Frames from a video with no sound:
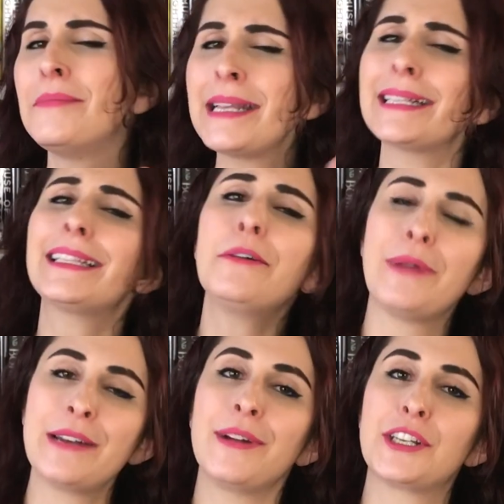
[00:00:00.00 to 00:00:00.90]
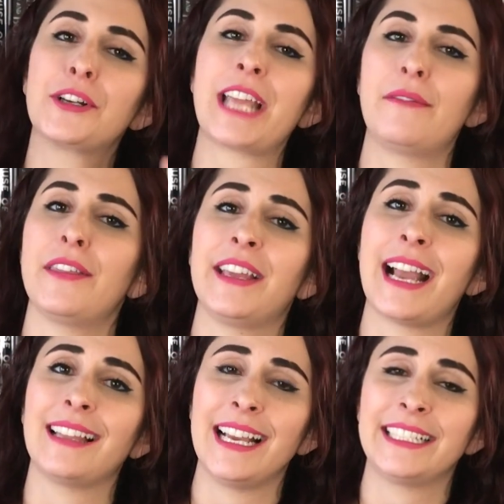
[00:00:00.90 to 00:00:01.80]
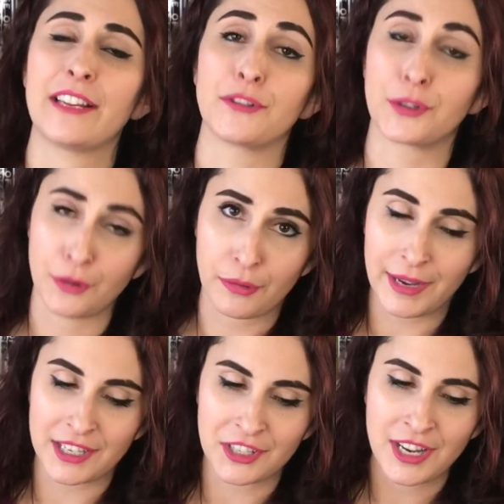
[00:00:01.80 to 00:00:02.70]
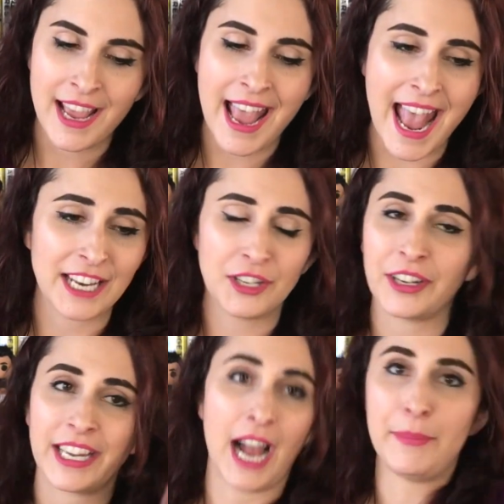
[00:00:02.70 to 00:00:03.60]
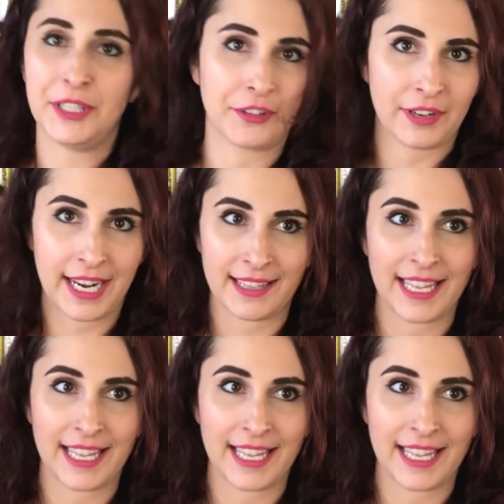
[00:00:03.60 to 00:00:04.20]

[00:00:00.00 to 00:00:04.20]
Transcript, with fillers: Basically, Windwitch took everything I liked out of Truthwitch and took it up a degree.